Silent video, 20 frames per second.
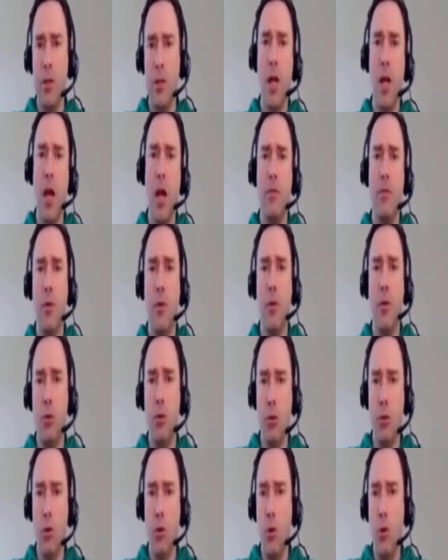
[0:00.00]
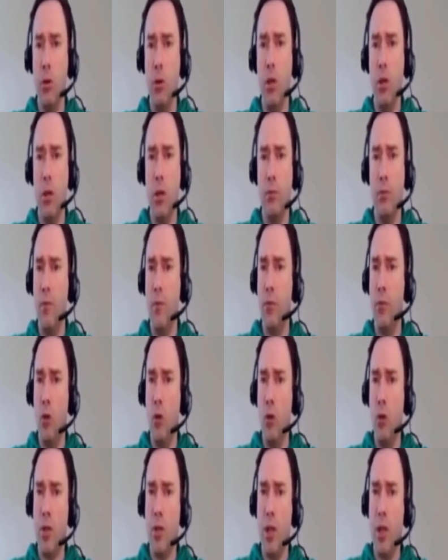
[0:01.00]
It's kind of also called the
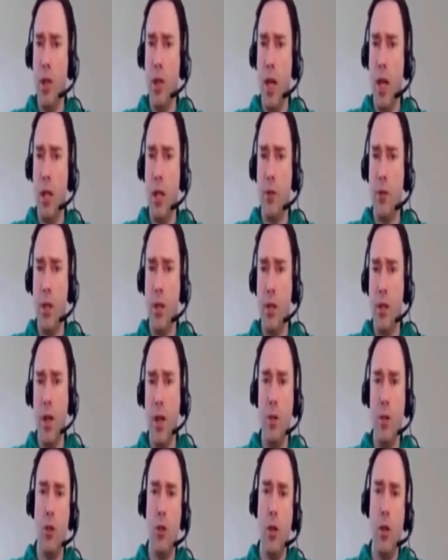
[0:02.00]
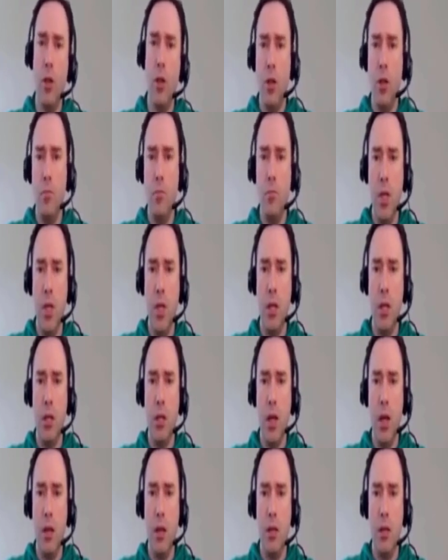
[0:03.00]
reversed Leningrad Dutch,
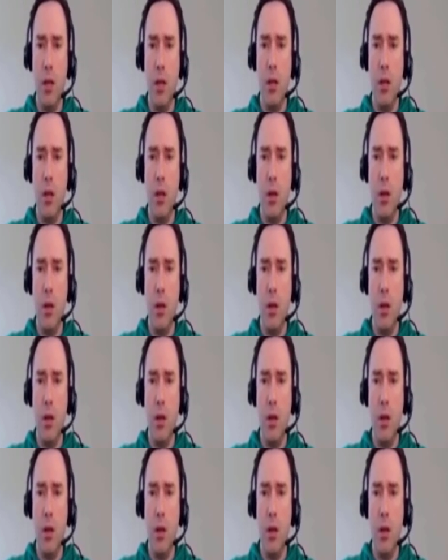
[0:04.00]
meaning that